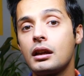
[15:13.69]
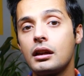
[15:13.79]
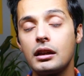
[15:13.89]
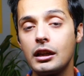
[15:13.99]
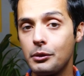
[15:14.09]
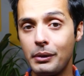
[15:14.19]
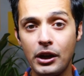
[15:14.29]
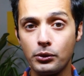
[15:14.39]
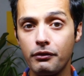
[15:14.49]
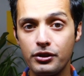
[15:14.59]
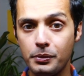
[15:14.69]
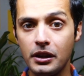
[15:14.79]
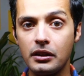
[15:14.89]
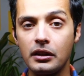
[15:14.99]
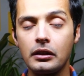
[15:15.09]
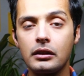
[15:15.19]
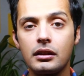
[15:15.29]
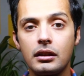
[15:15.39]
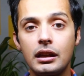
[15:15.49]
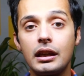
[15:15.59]
in a manner of speaking,
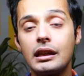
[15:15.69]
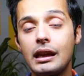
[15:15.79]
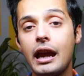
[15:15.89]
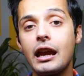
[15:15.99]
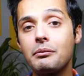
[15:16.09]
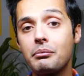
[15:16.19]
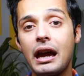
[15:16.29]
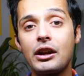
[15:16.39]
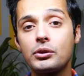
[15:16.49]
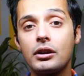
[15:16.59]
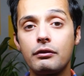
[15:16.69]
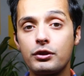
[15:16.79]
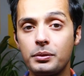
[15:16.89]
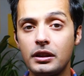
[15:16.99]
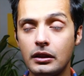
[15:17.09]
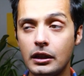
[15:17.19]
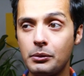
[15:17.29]
in a manner of speaking.